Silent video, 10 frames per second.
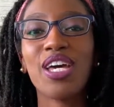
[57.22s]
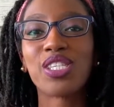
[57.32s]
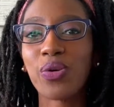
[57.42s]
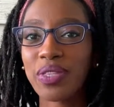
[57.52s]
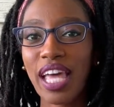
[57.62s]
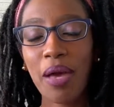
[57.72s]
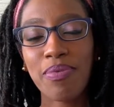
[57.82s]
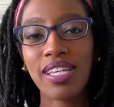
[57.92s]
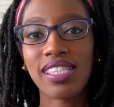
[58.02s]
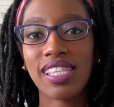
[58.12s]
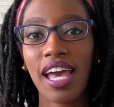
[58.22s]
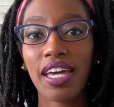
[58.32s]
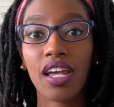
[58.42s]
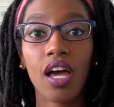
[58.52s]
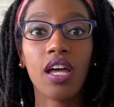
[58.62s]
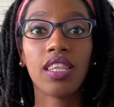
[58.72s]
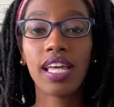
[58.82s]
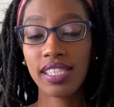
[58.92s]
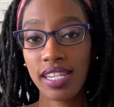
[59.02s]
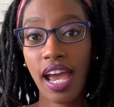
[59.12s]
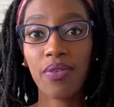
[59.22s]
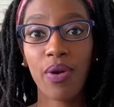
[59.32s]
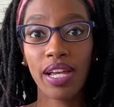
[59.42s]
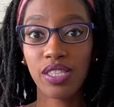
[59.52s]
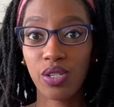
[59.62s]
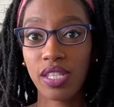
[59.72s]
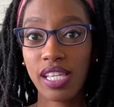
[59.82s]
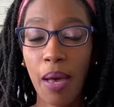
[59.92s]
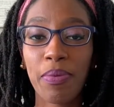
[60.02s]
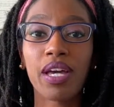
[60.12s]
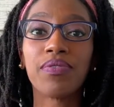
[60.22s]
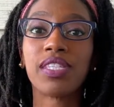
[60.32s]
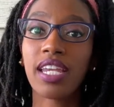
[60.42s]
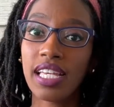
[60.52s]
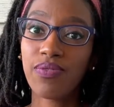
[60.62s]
So with that being said, let's dive right into the topic of today's